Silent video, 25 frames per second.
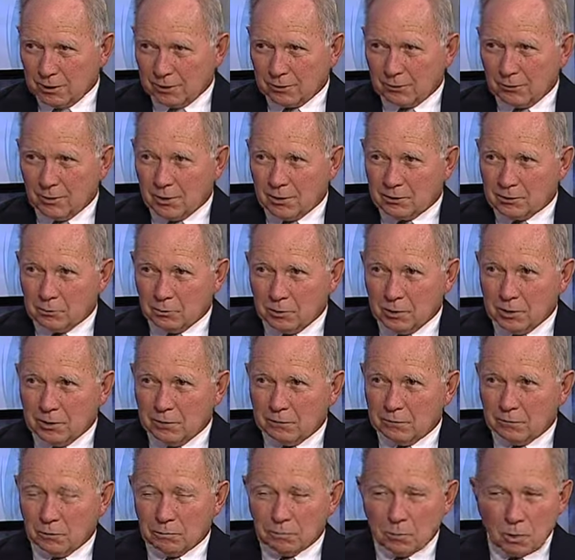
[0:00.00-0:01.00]
I
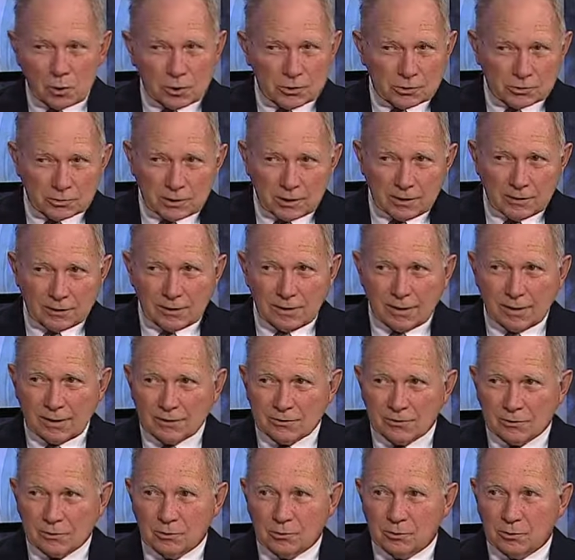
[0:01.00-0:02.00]
graduated from Morristown
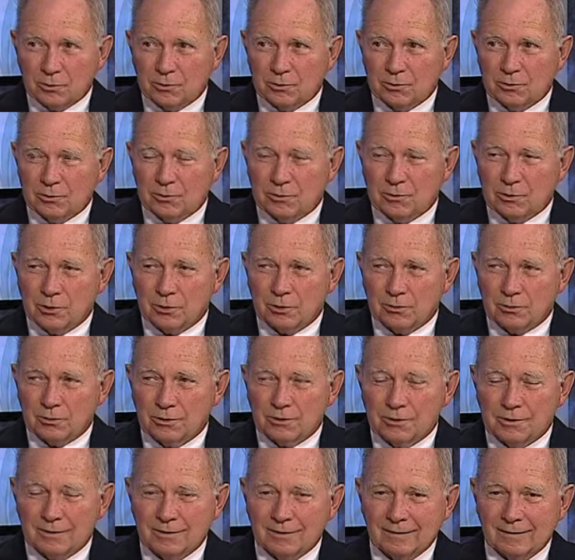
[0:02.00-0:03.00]
High School in New
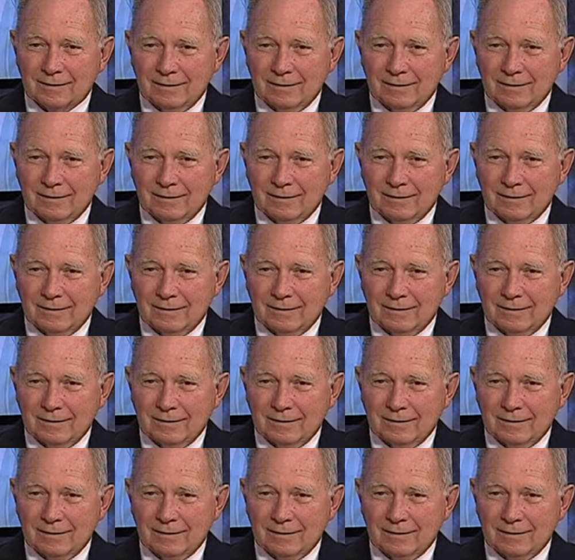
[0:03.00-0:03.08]
Jersey